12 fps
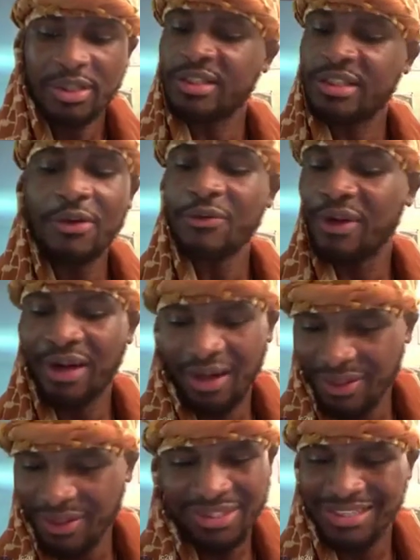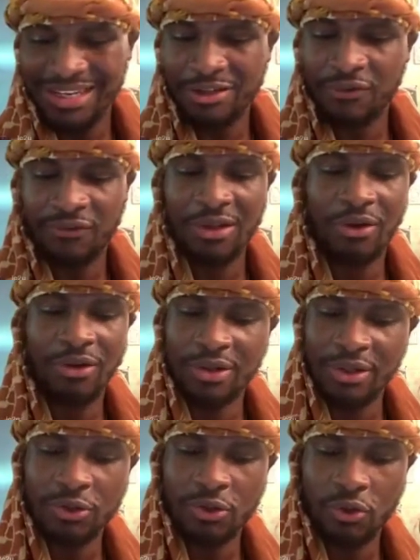Still the other seeds fell
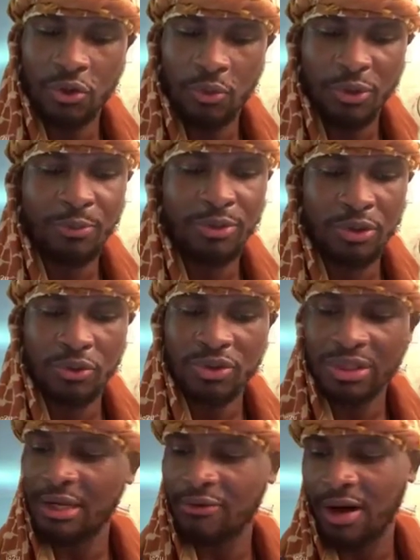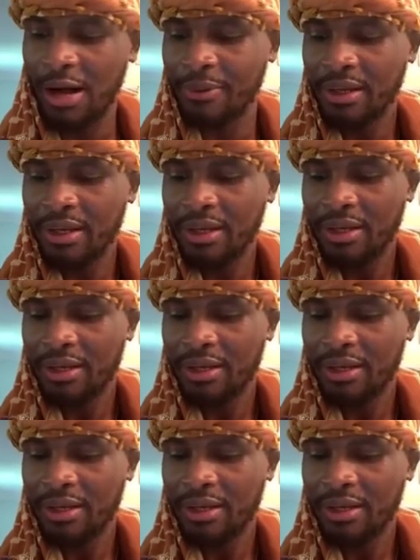on good soil, which produced a crop.